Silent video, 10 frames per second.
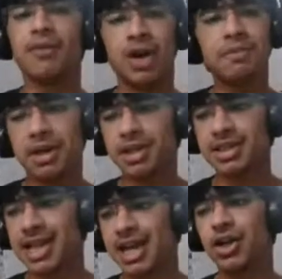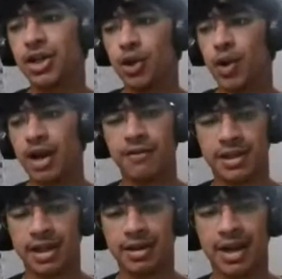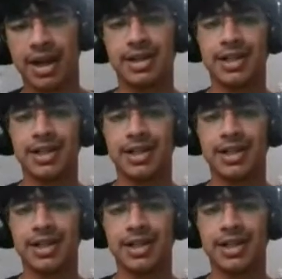one person cannot know everything, right?